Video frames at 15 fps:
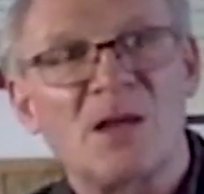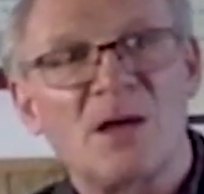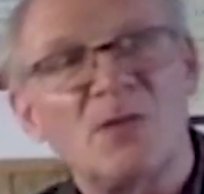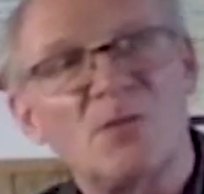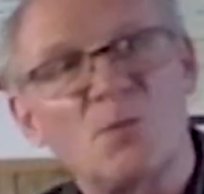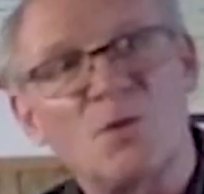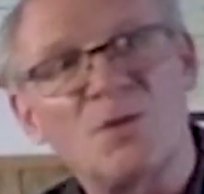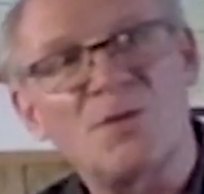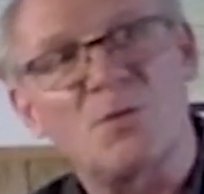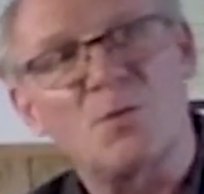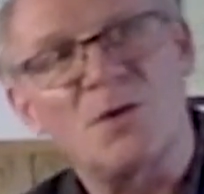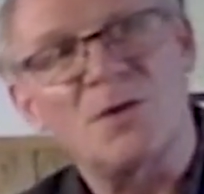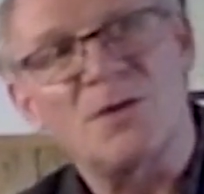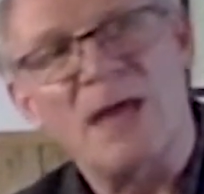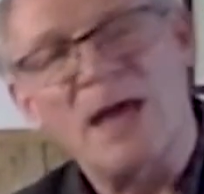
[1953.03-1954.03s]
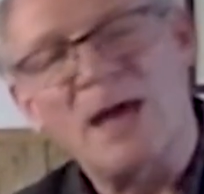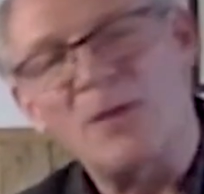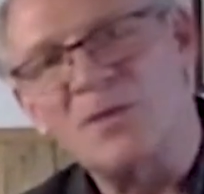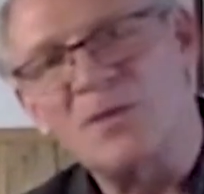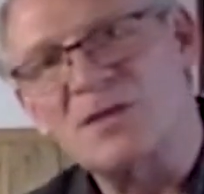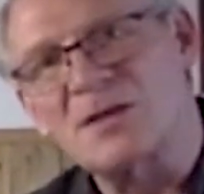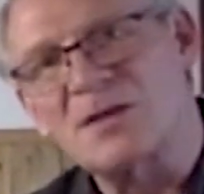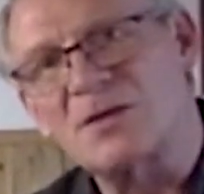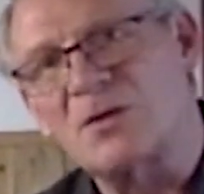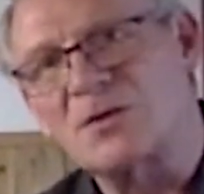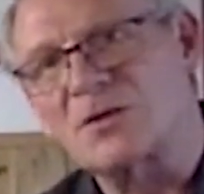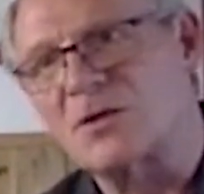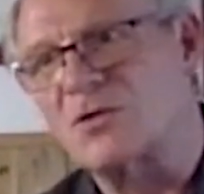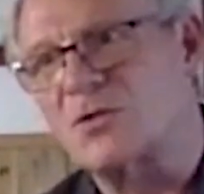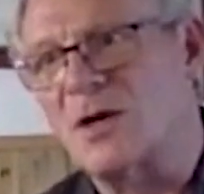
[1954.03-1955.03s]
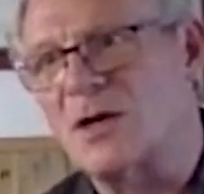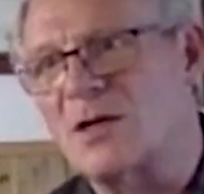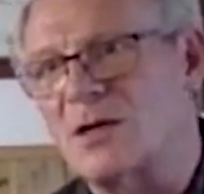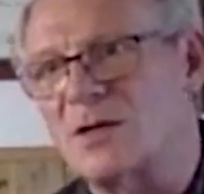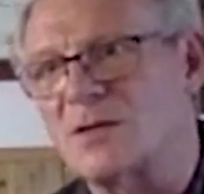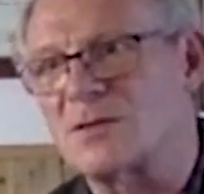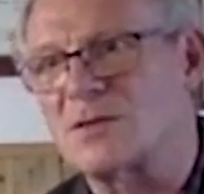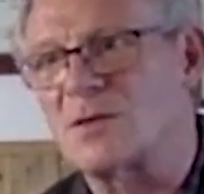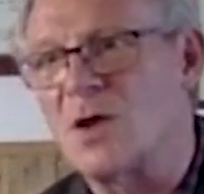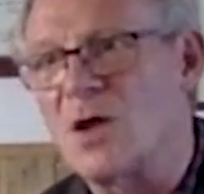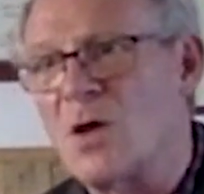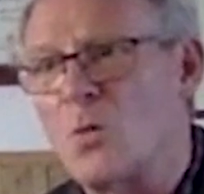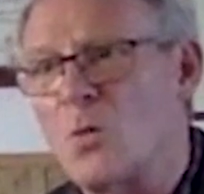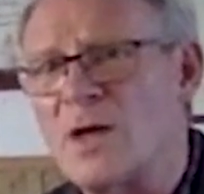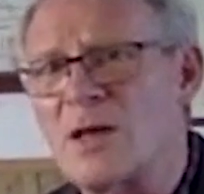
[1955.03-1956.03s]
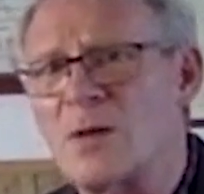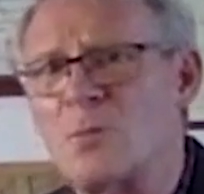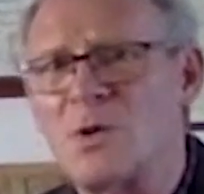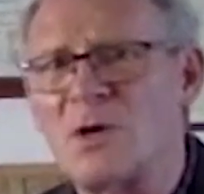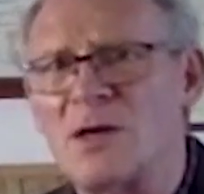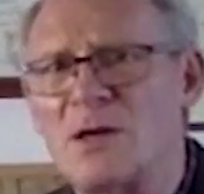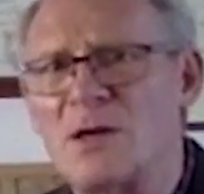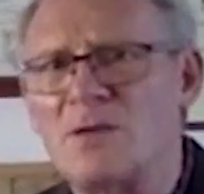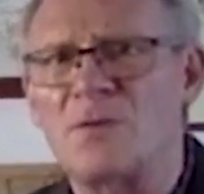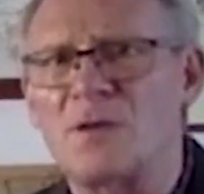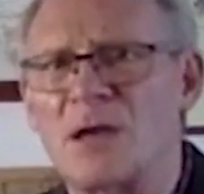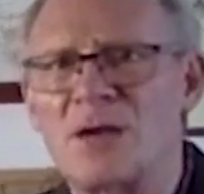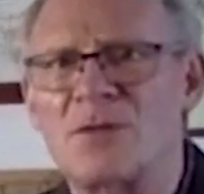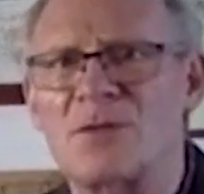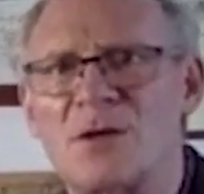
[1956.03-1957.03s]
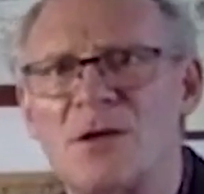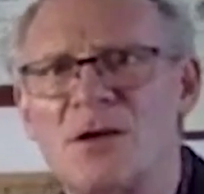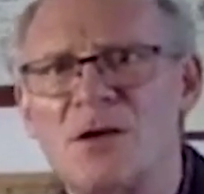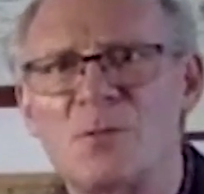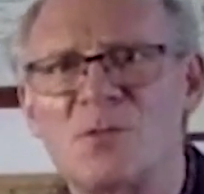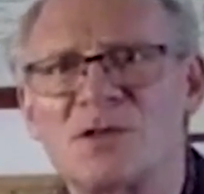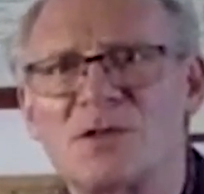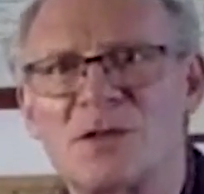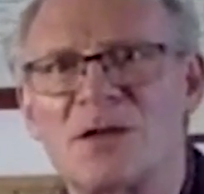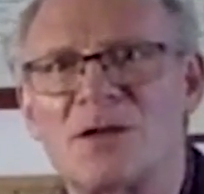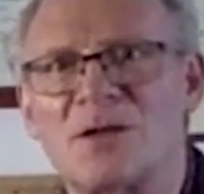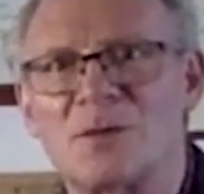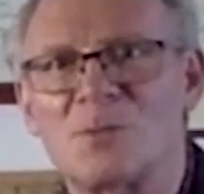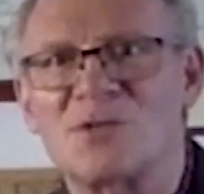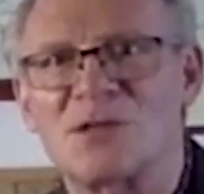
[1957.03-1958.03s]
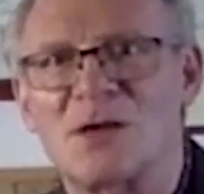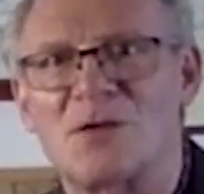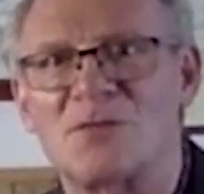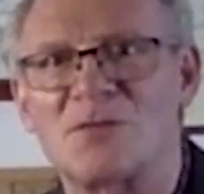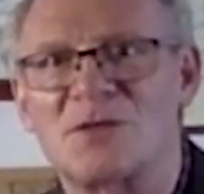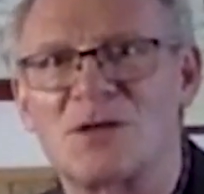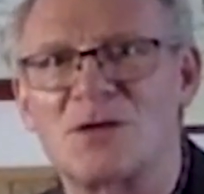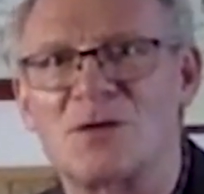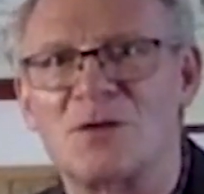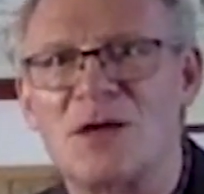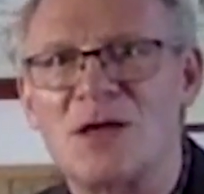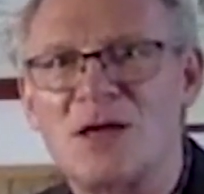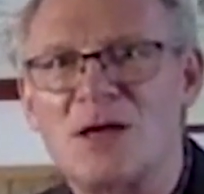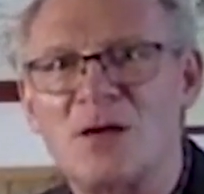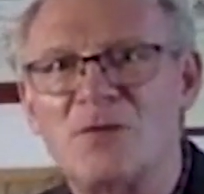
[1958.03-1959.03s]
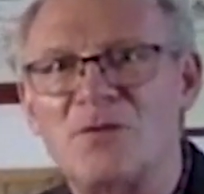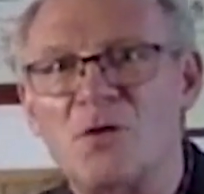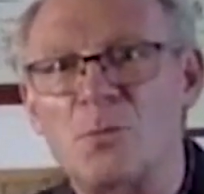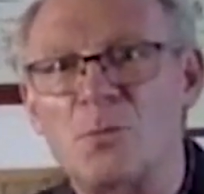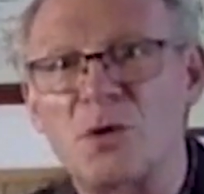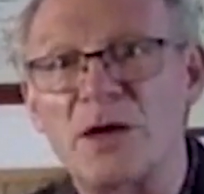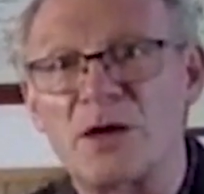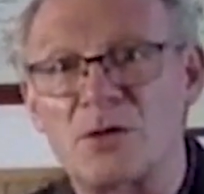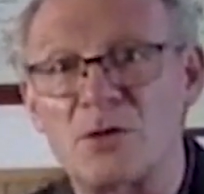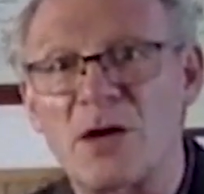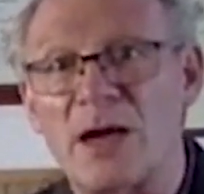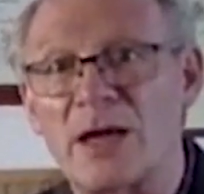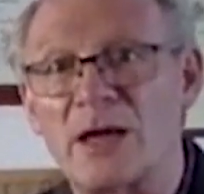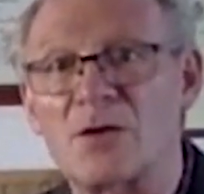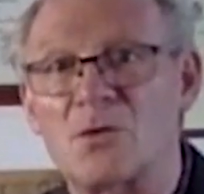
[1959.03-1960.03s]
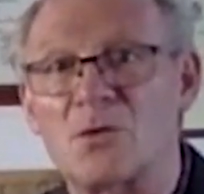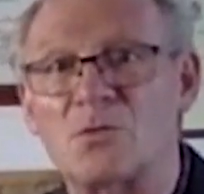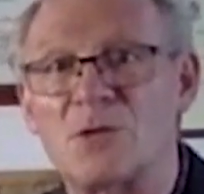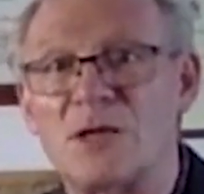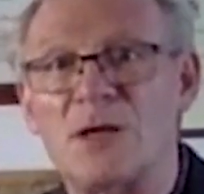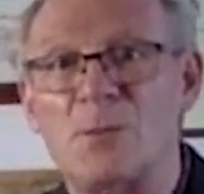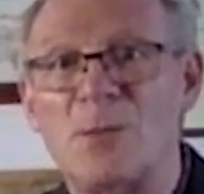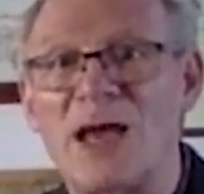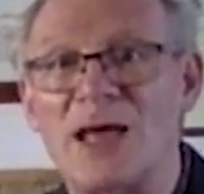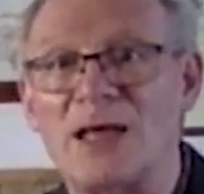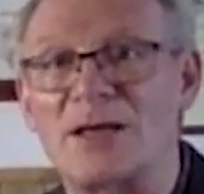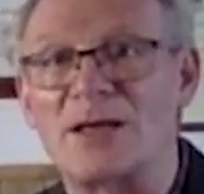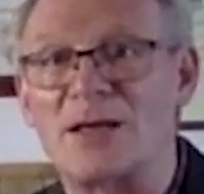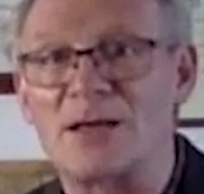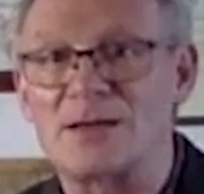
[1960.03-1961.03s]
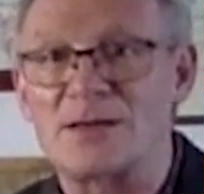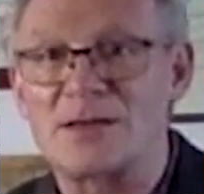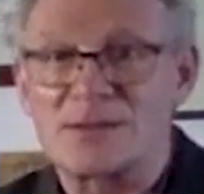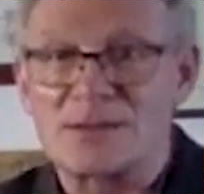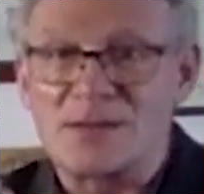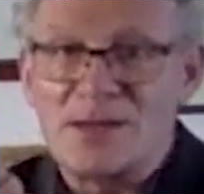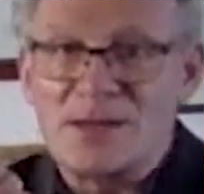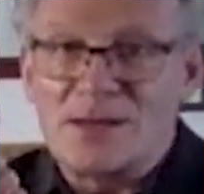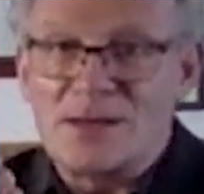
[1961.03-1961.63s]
And what happens in doctor training is that we completely forget that humans heal themselves. So if you break your ankle really badly and it's